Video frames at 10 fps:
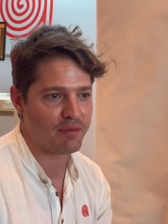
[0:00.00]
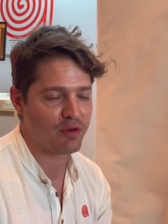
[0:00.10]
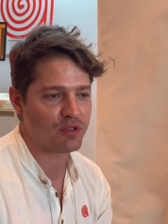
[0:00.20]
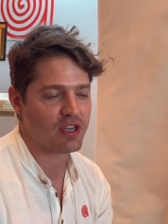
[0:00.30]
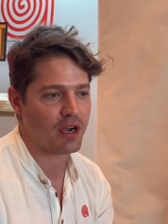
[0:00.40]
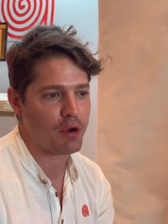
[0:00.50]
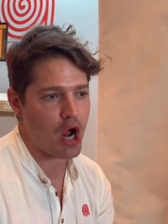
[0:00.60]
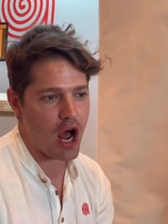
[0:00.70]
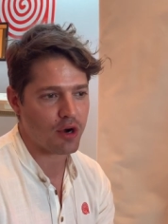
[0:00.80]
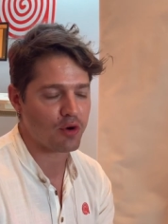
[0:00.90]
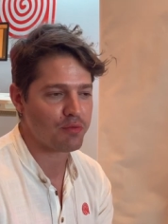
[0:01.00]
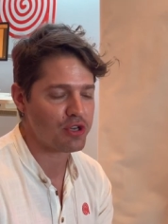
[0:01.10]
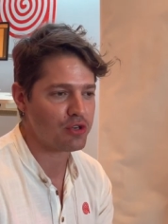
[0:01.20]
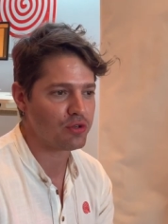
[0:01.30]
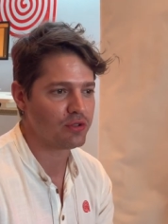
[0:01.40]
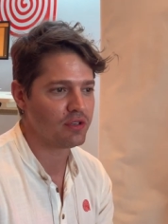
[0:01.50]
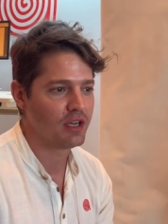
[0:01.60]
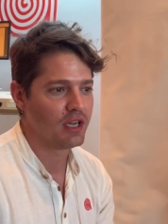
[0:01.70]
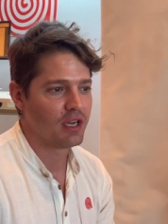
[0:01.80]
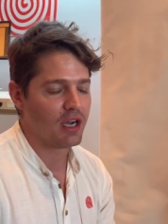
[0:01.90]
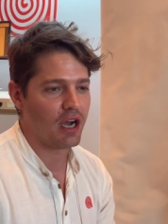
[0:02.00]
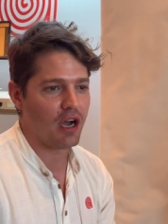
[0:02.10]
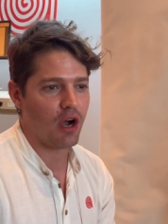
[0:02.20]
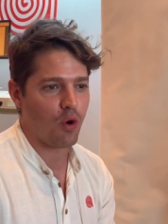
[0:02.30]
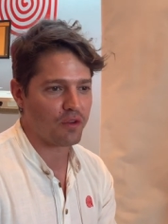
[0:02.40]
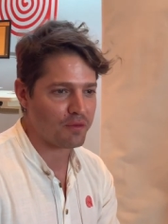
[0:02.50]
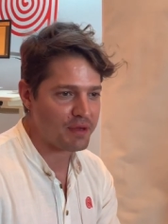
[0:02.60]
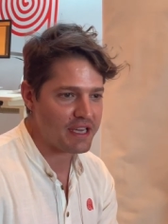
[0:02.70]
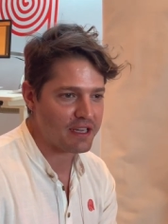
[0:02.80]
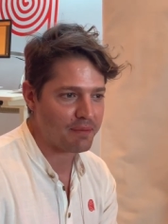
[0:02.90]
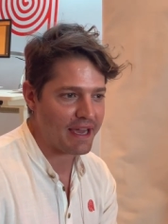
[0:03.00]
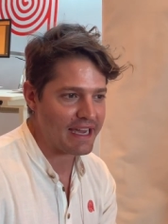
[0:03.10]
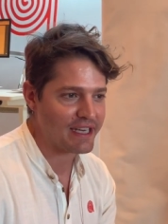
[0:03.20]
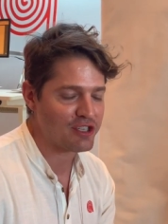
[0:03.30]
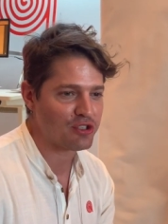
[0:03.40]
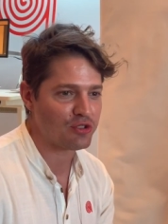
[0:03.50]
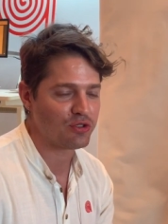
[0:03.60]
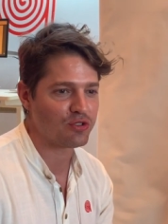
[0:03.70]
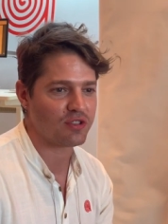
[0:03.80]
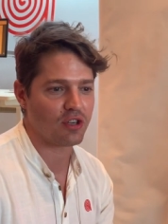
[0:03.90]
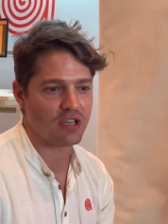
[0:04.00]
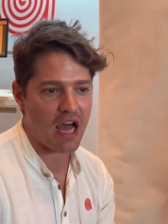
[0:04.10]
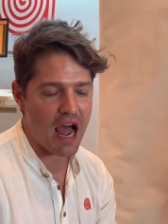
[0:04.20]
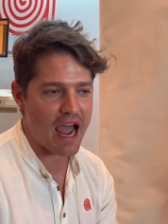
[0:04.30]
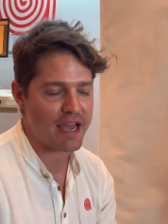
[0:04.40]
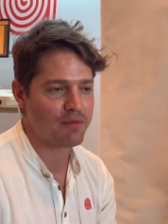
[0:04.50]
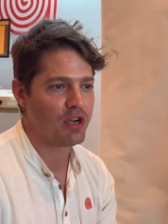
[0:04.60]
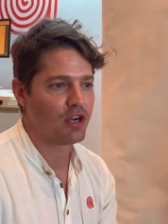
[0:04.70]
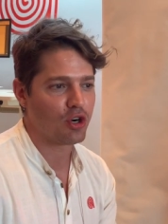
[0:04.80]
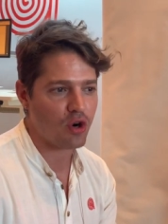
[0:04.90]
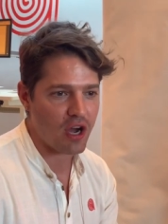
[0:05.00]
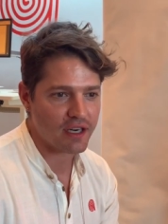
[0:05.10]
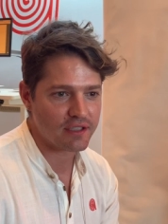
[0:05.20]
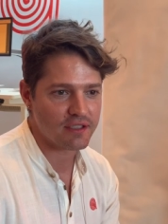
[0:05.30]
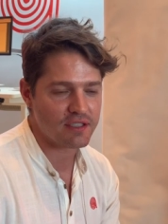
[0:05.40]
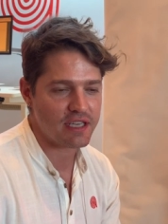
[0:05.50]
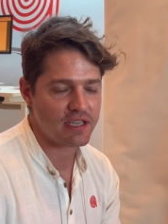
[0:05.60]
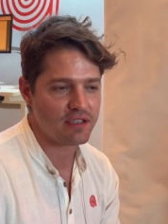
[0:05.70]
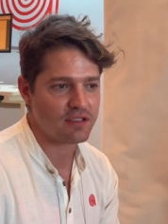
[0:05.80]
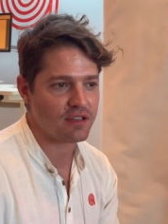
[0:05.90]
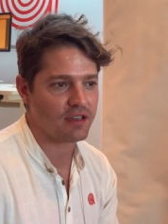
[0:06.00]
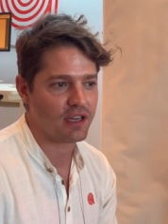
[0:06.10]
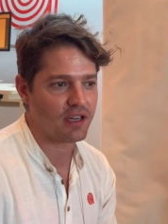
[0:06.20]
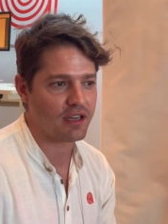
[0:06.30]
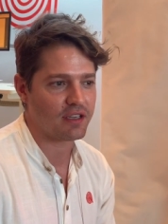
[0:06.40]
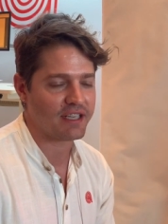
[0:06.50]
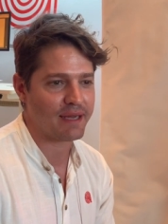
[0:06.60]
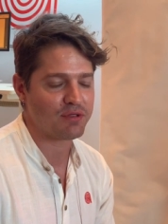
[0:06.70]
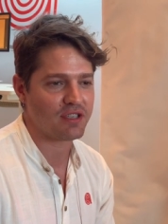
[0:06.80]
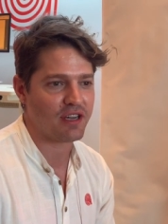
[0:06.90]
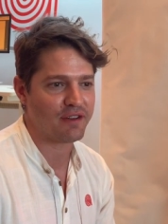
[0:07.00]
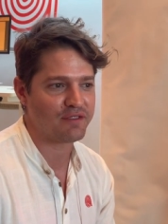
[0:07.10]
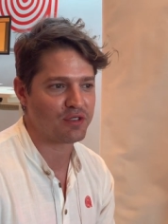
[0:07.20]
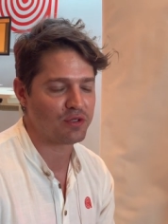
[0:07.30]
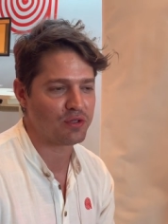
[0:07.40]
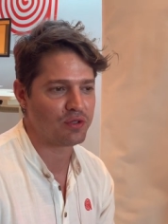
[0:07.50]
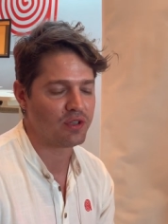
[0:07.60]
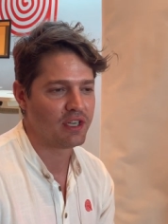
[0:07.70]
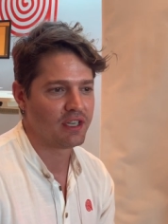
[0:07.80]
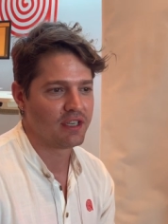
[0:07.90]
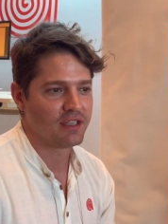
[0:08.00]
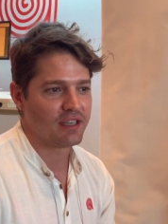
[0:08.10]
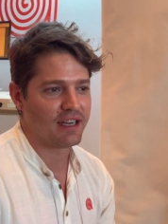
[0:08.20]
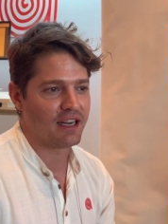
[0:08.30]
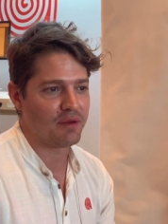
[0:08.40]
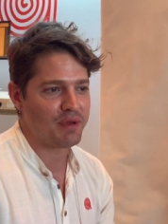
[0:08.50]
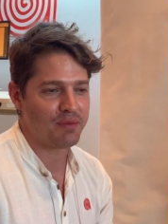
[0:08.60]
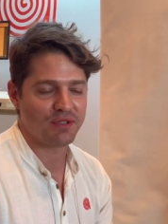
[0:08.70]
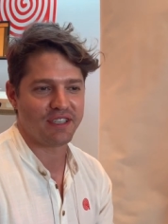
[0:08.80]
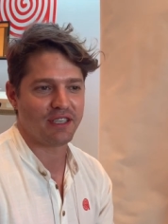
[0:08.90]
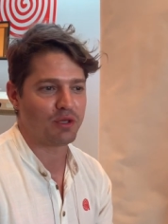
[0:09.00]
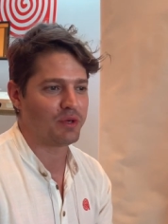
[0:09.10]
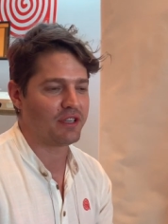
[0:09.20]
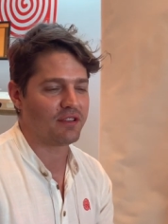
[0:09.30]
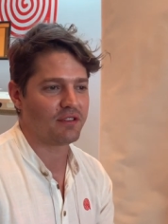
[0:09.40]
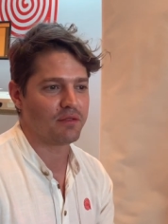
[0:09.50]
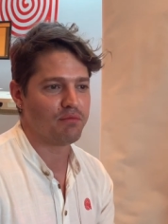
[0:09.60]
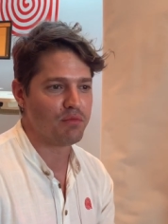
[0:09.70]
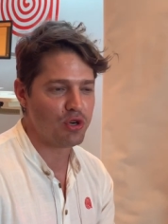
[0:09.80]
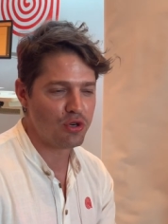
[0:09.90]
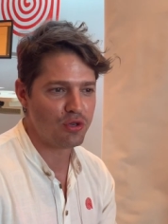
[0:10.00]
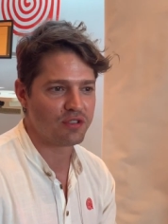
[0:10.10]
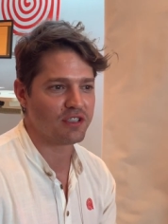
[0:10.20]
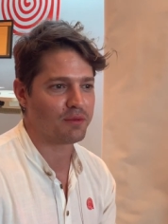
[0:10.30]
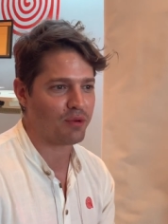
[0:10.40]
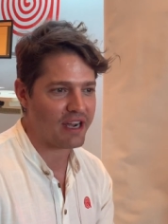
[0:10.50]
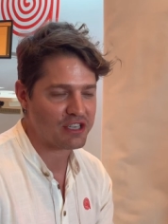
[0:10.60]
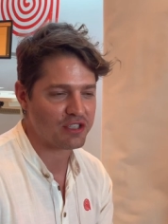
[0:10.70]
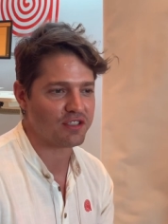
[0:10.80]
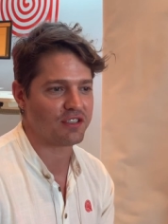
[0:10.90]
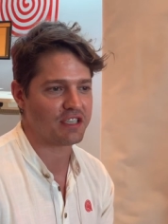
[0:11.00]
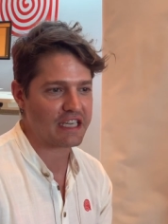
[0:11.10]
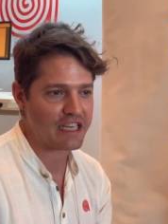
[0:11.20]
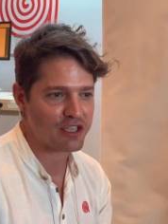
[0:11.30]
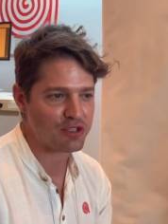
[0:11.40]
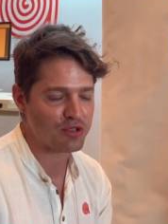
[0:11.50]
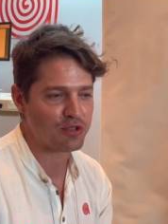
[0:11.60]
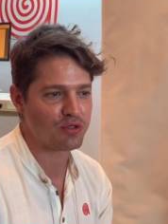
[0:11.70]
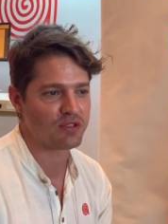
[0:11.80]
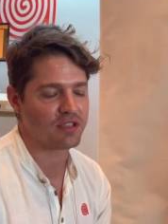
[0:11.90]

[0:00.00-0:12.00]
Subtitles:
I mean, we're talking about autoimmune, orthopedic pain issues, Lyme, chronic disease type stuff, to people dealing with moods and depressions and skin issues.